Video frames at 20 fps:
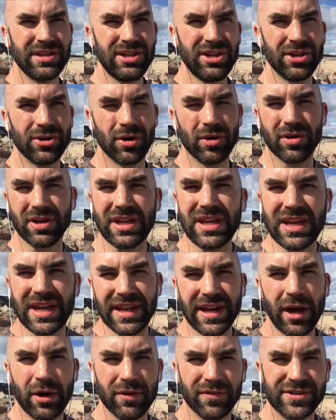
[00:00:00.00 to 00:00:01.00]
you know,
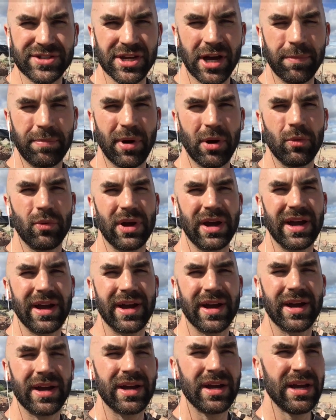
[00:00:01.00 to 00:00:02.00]
eating out of
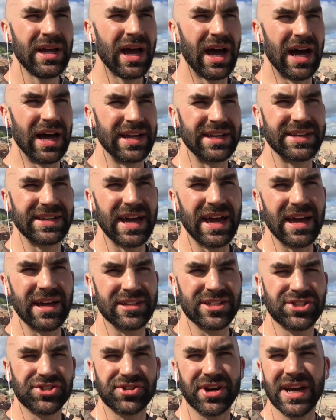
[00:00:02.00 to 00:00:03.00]
Tupperware and uh,
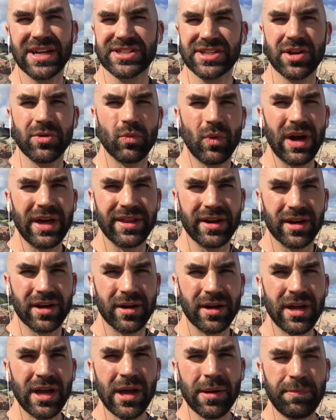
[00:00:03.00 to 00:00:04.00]
stressing whether
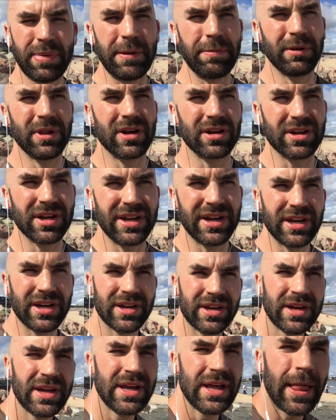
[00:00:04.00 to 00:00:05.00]
people are
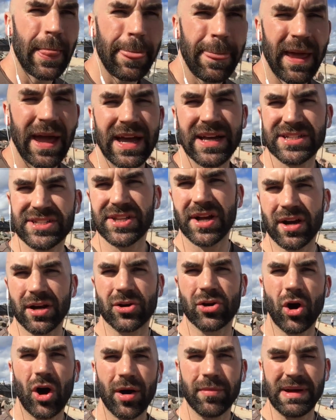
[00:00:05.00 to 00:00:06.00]
gonna uh, start
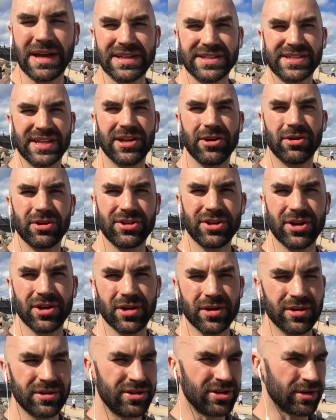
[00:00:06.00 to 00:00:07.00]
commenting on
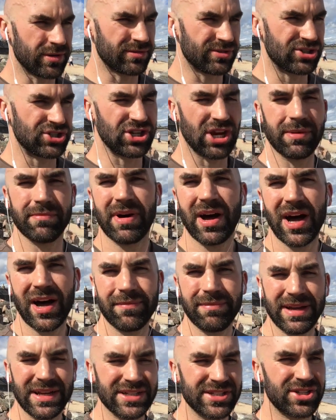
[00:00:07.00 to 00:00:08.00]
your, your gym
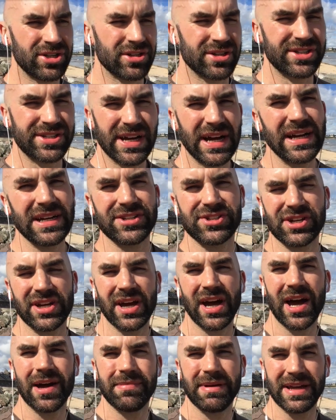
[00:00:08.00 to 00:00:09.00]
habits, your dietary
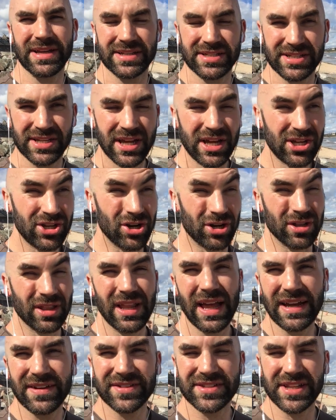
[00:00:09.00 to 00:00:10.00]
habits, your
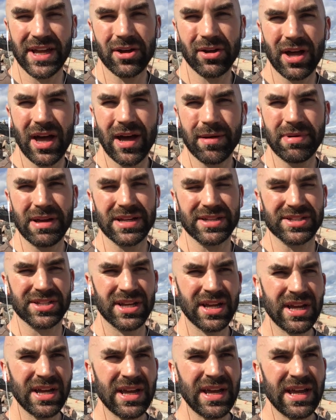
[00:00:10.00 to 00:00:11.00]
lifestyle habits,
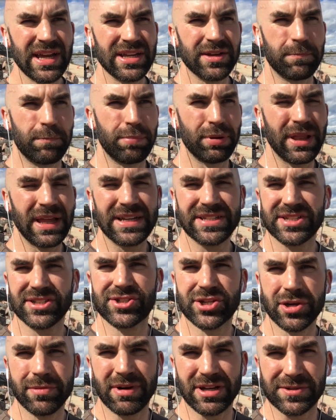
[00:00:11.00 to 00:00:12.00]
placing
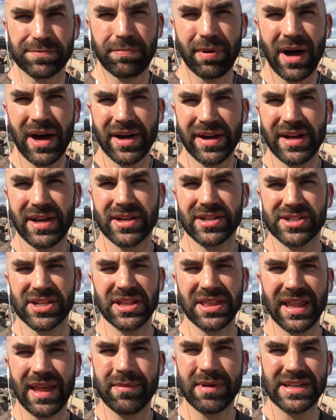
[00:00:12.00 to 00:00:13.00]
too much barriers
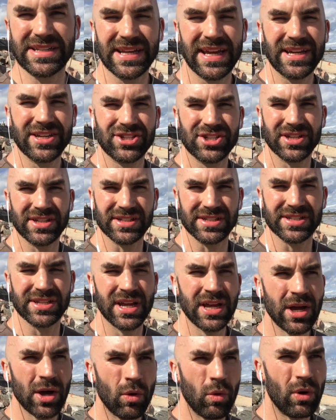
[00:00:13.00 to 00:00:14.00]
and limitations.
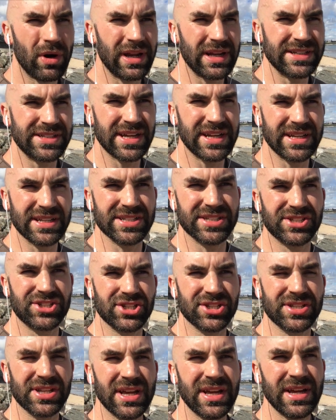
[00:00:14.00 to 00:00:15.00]
What I did is
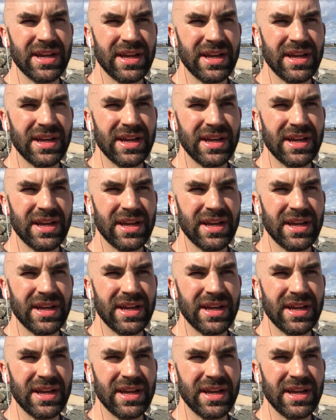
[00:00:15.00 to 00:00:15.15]
just,